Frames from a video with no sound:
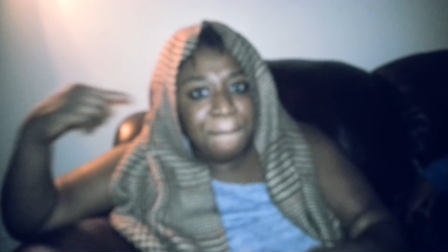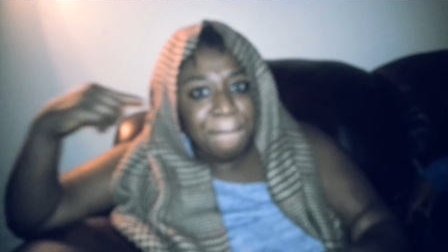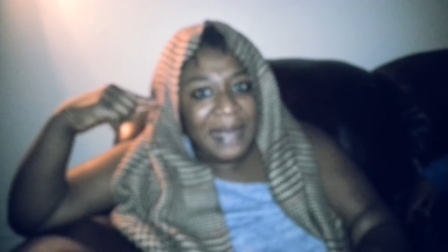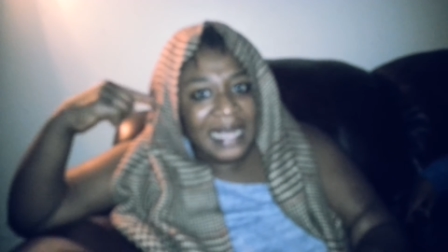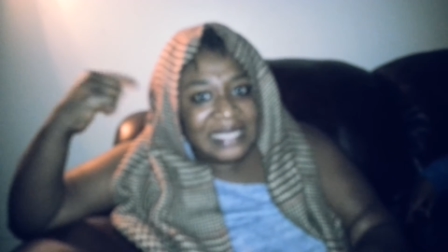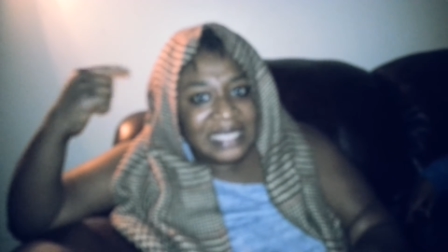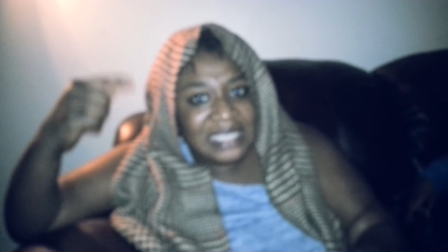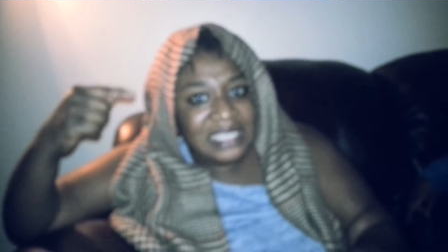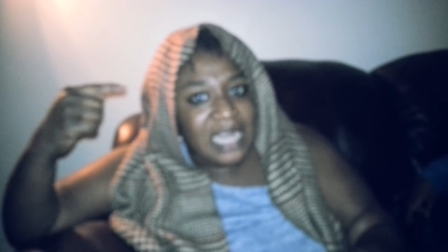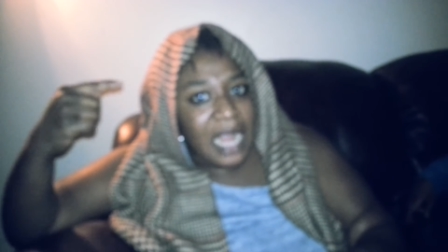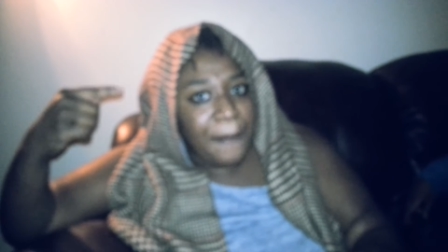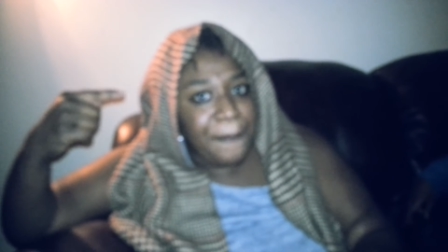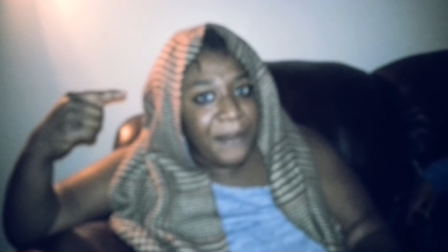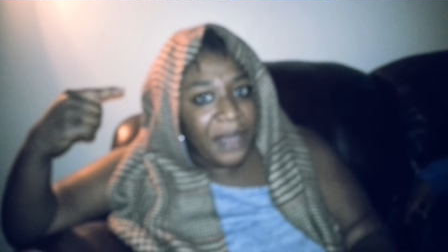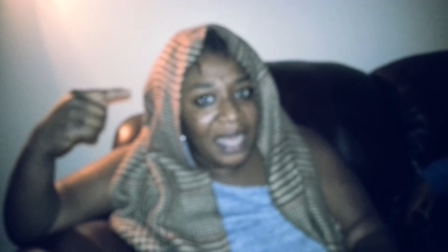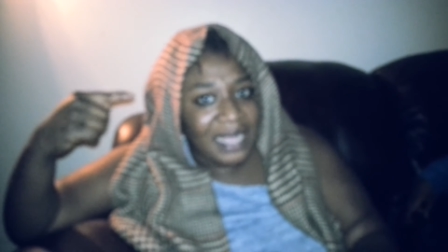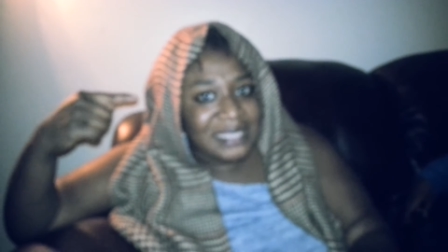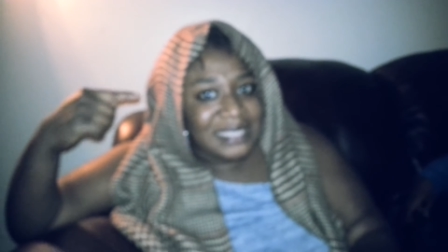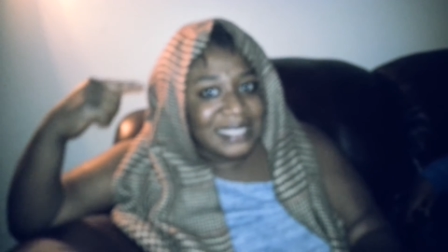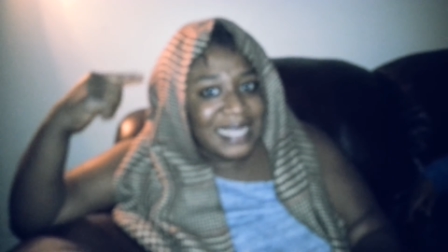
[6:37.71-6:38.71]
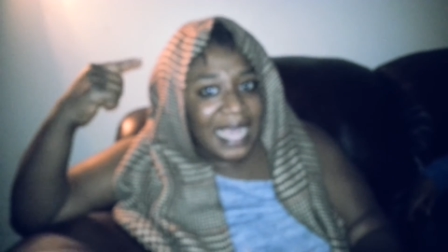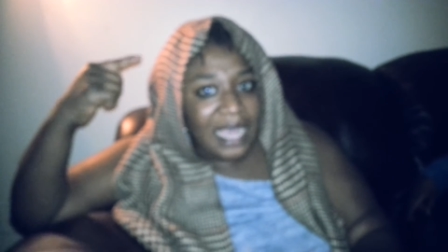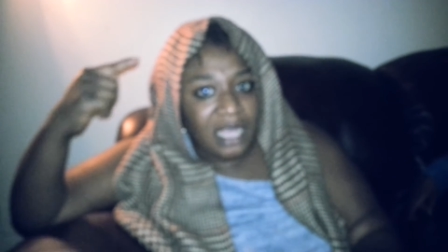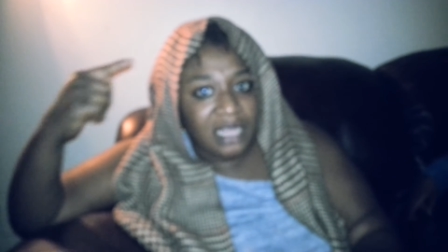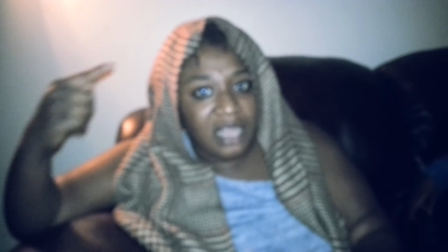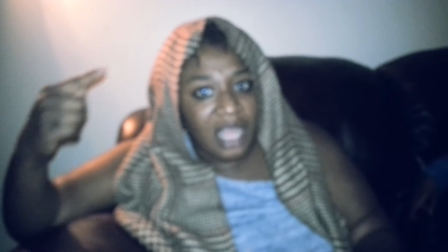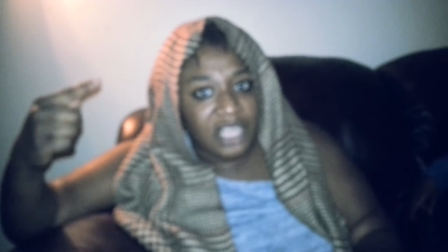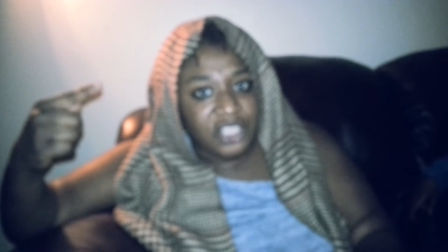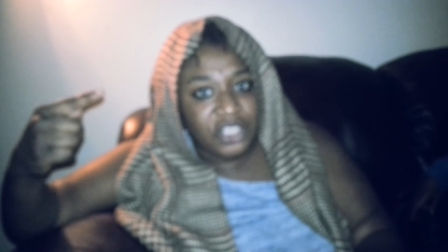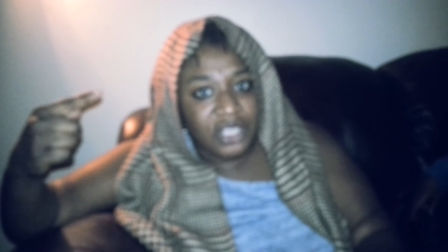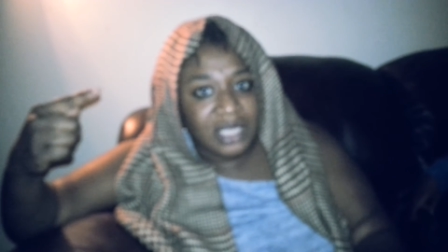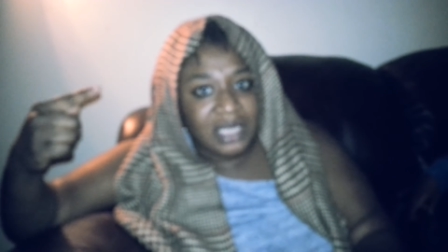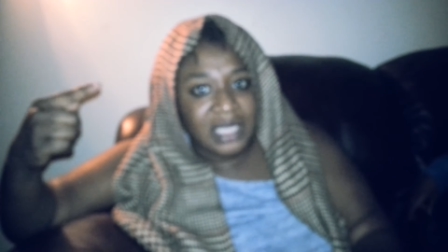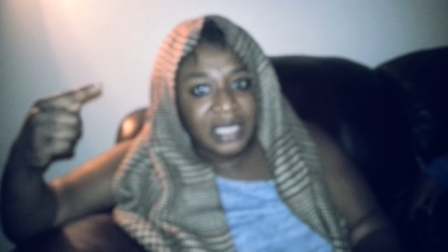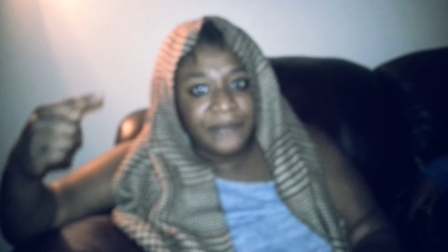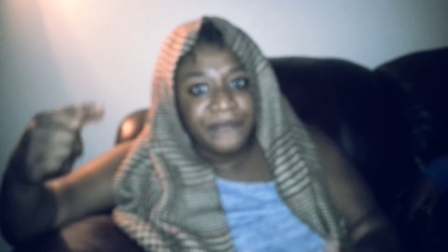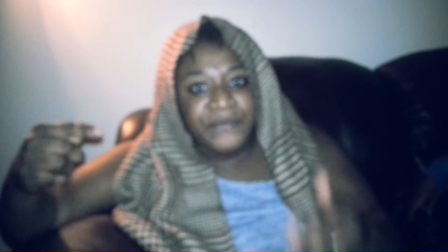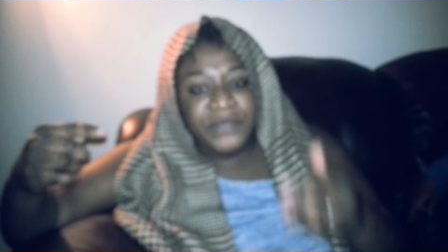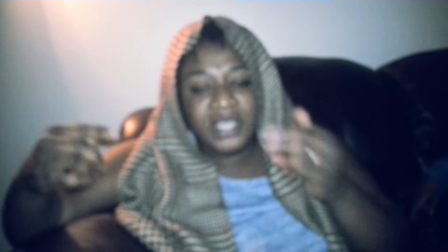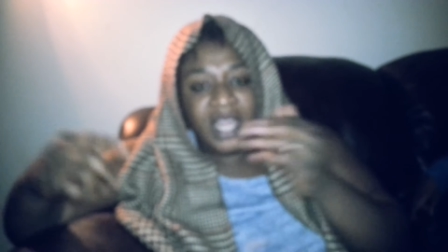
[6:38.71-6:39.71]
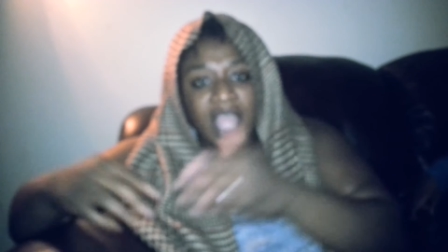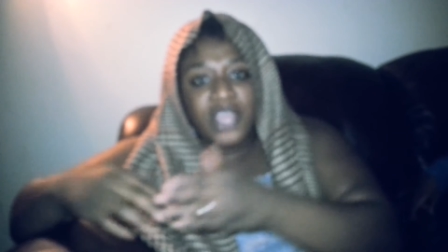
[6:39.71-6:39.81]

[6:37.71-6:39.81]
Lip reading: messing up us psychologically.